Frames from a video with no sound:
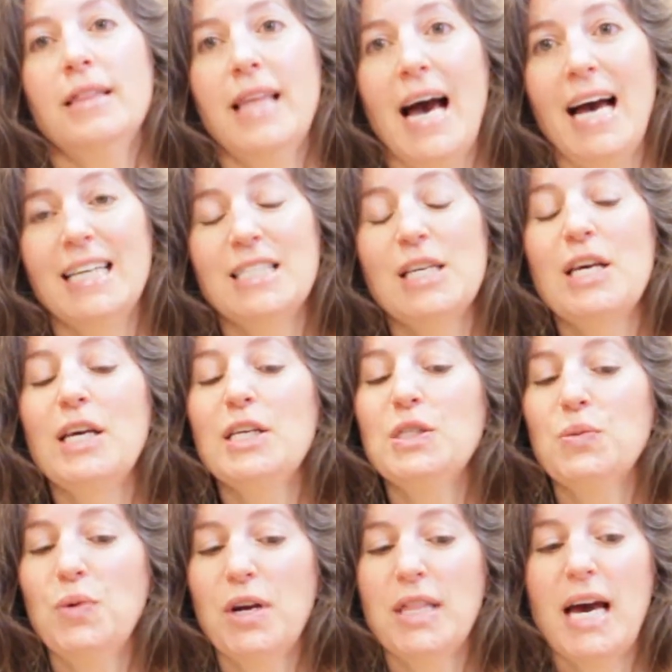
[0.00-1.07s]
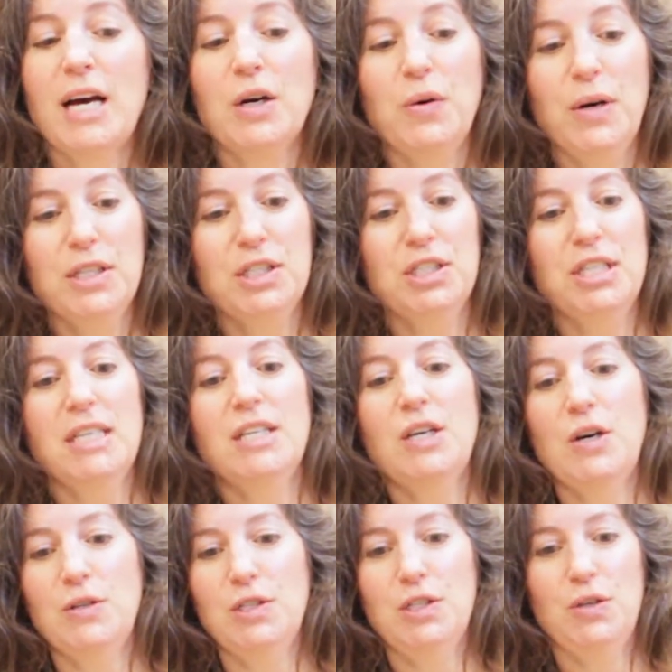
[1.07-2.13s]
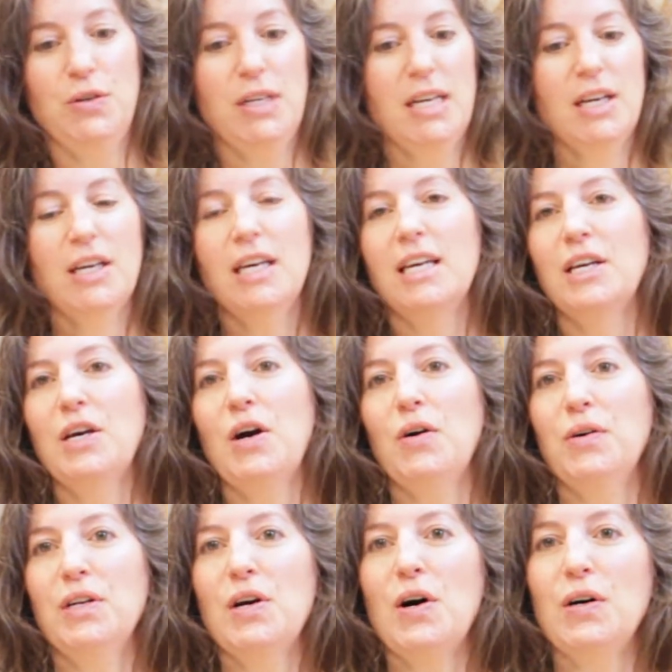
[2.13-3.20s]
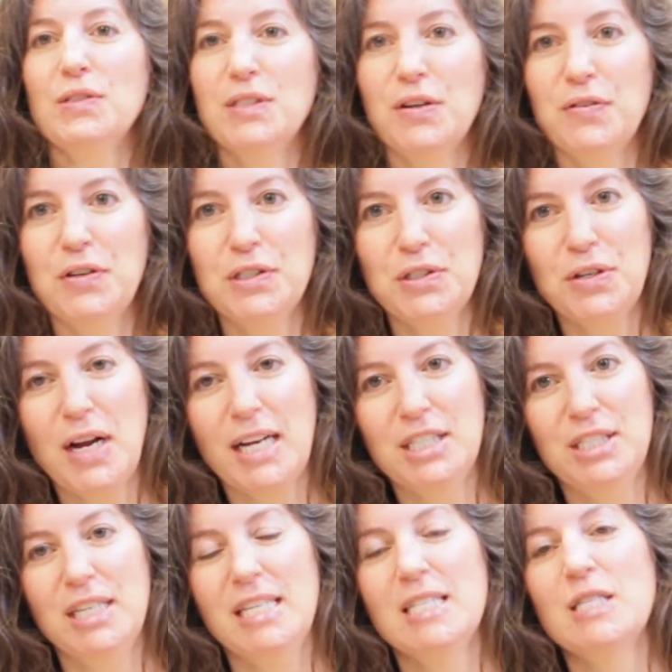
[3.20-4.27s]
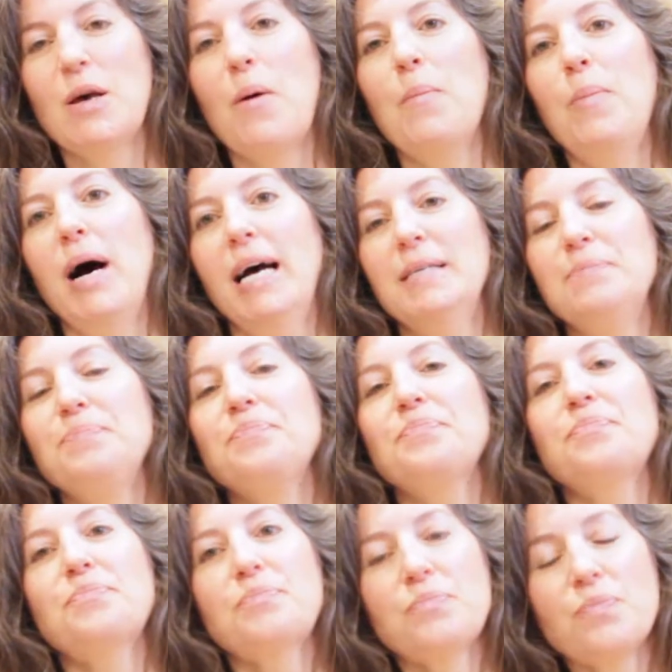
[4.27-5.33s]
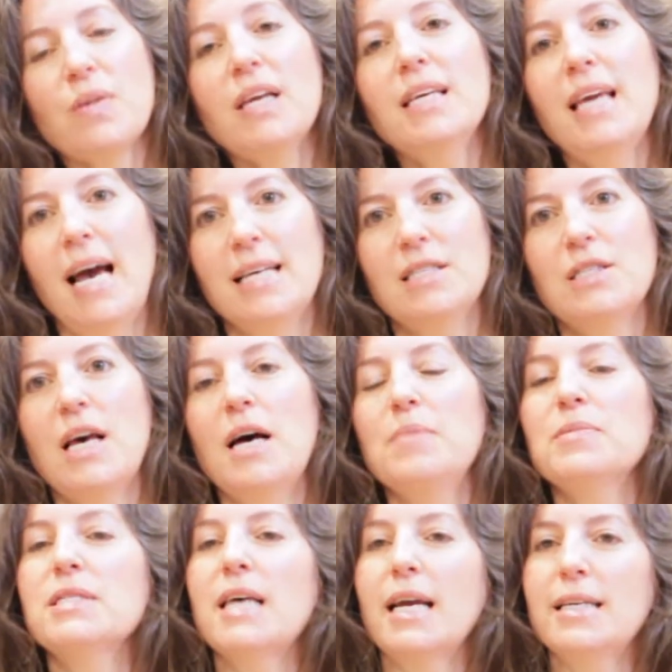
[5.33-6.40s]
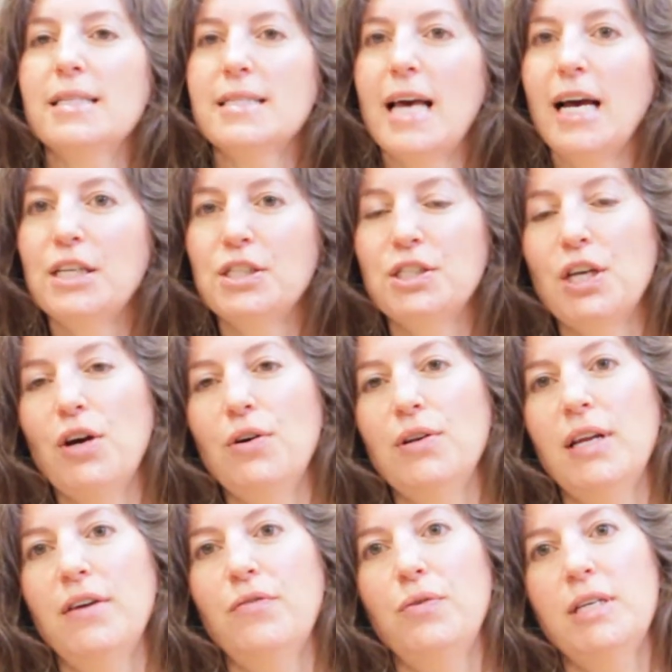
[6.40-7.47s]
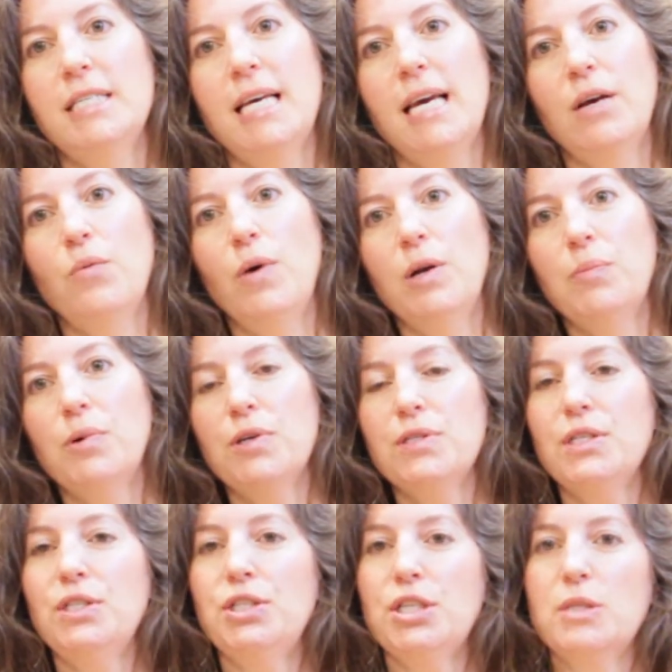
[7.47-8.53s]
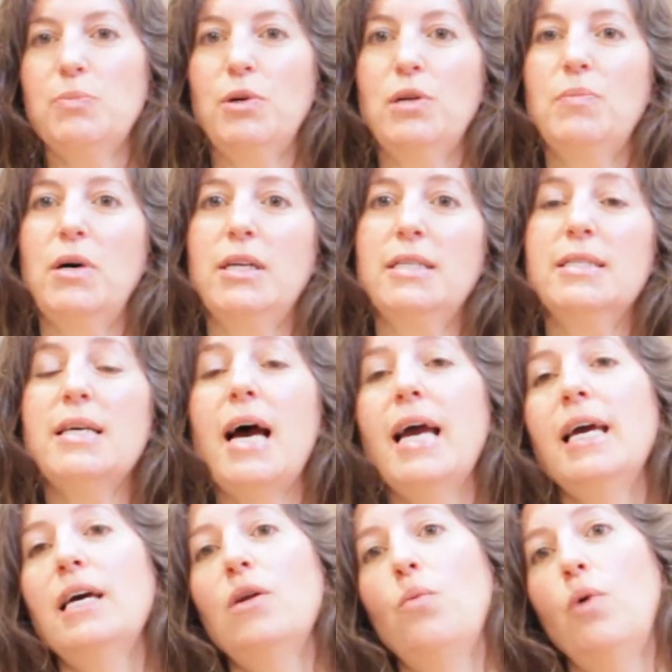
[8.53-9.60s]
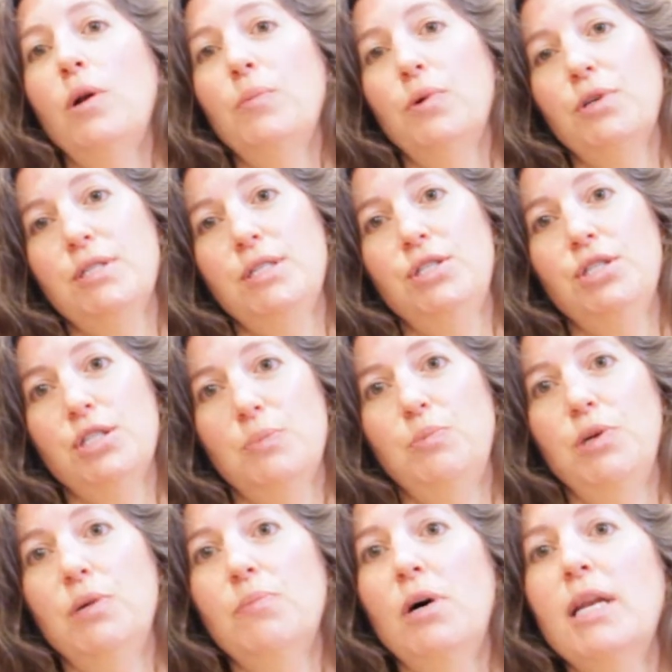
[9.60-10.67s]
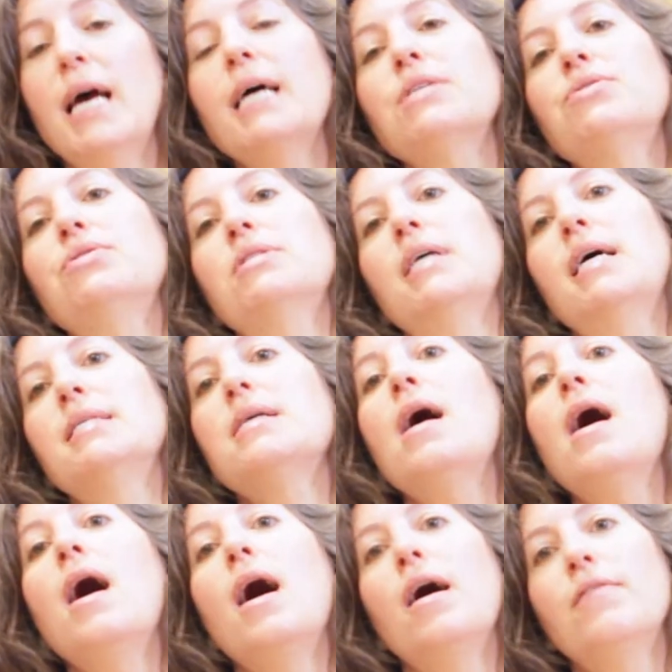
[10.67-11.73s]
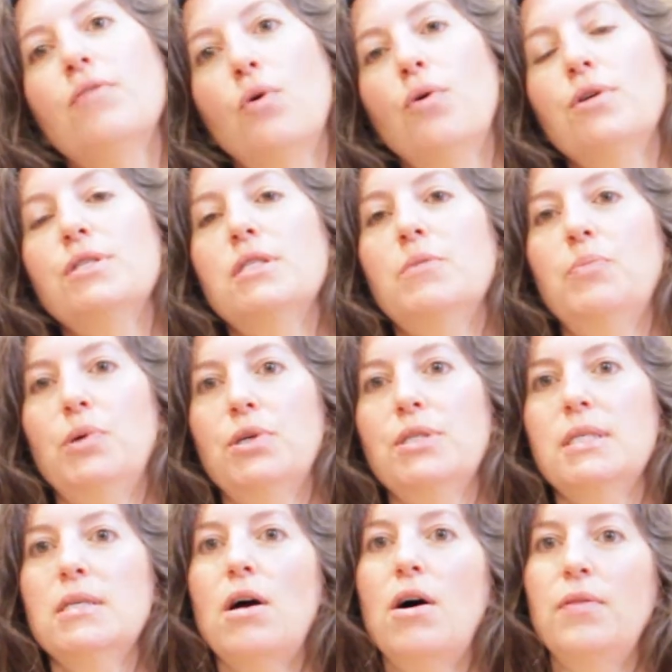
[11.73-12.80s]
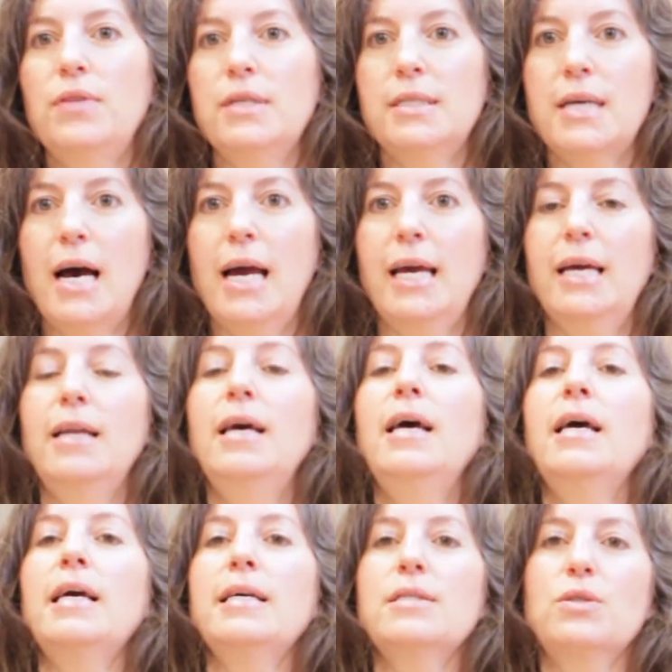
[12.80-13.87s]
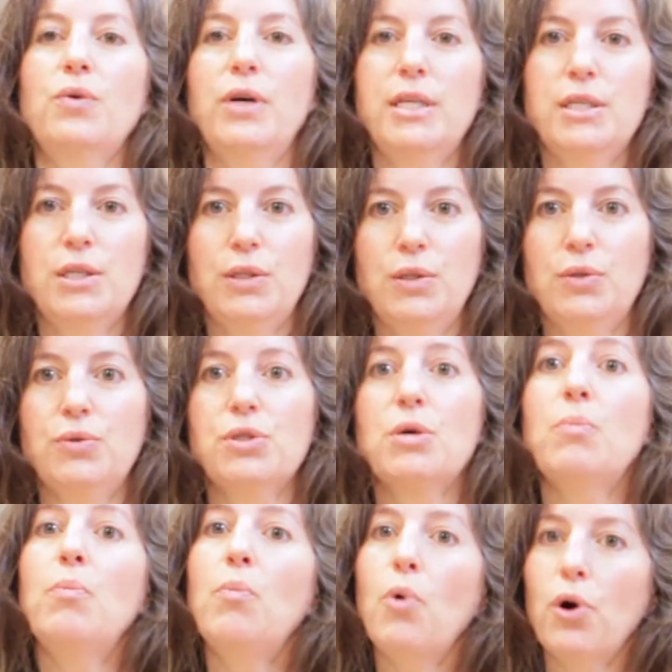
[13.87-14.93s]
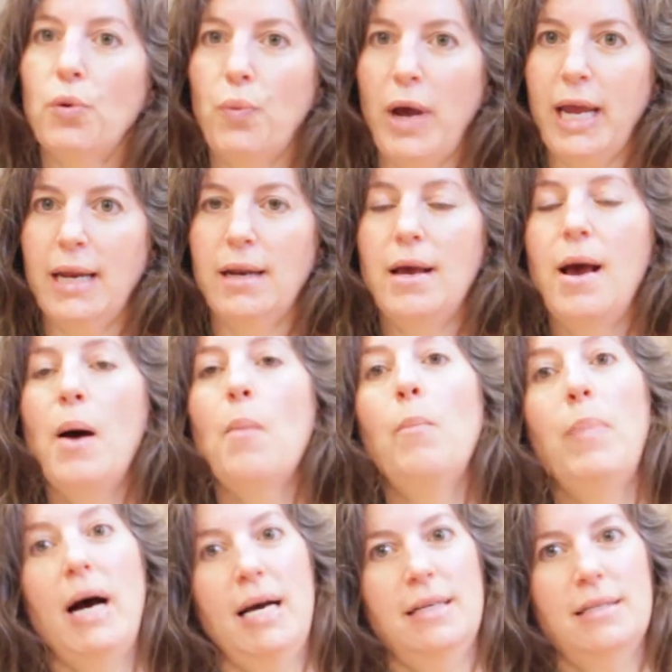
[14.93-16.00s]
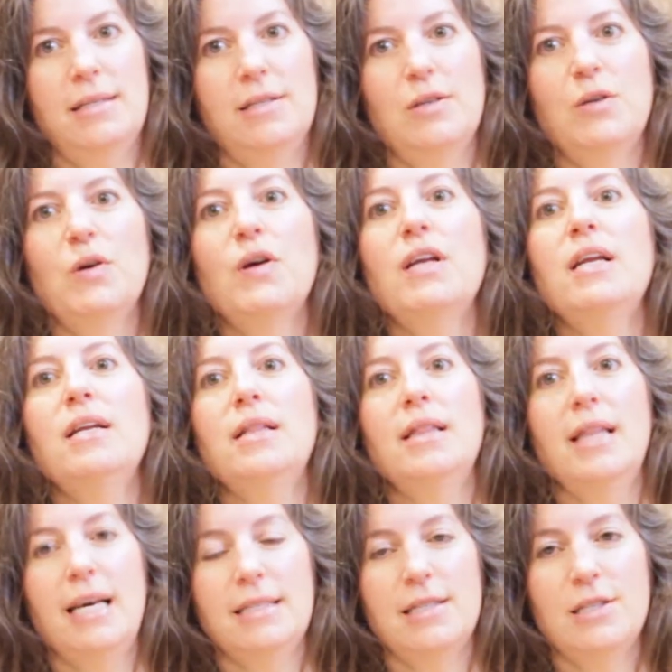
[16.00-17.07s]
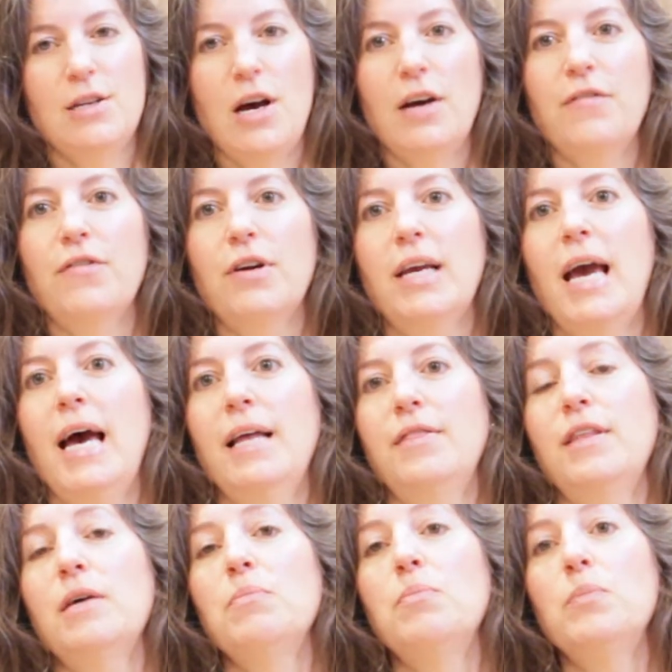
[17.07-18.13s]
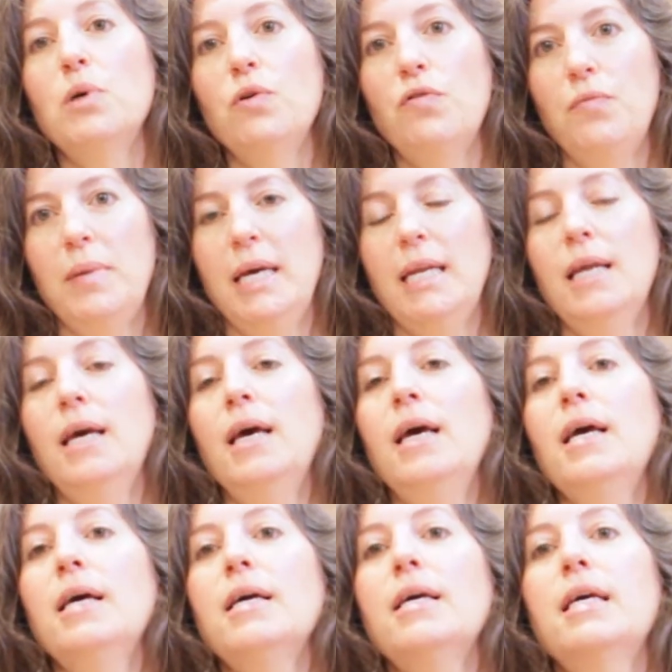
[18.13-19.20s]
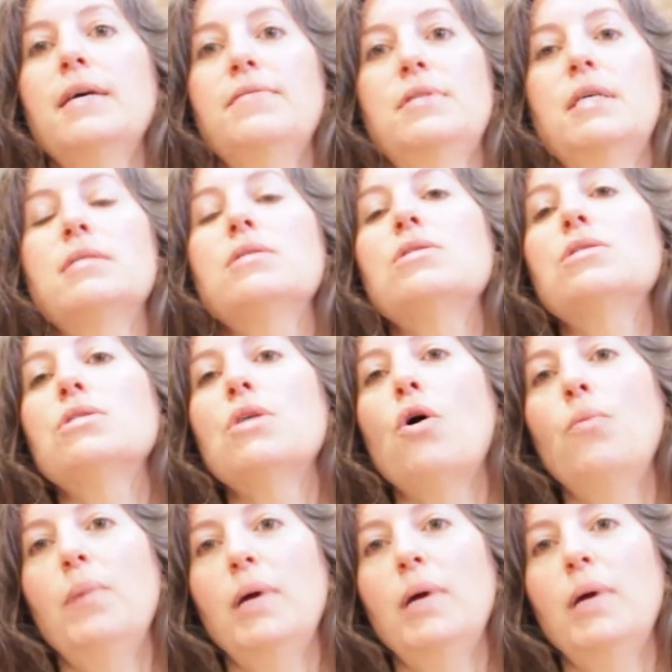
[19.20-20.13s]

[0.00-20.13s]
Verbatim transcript: that is where that question goes to, and it can go in all different directions. But yes, science has shown if we take one person, just put them on a diet, one person, just put them on exercise, of course the person on the diet is going to lose more weight. But let's not forget that movement gives us so